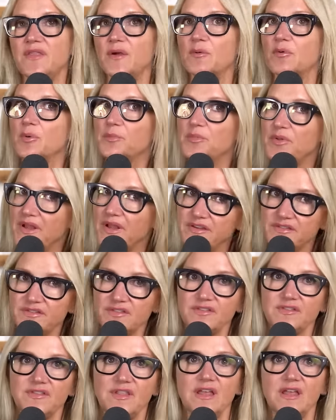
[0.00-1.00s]
There were
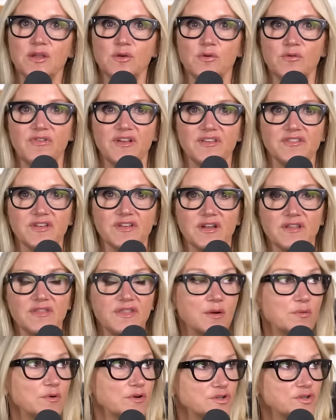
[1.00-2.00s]
places that you visited.
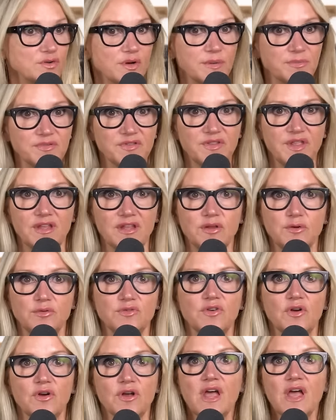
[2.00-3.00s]
There were trips that you
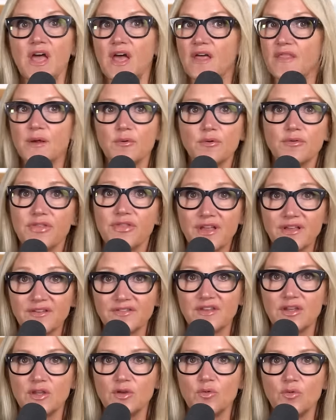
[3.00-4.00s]
took. There were
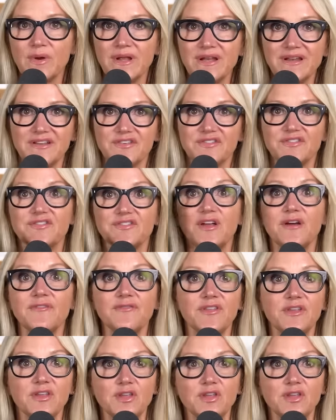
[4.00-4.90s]
things that you witnessed, stuff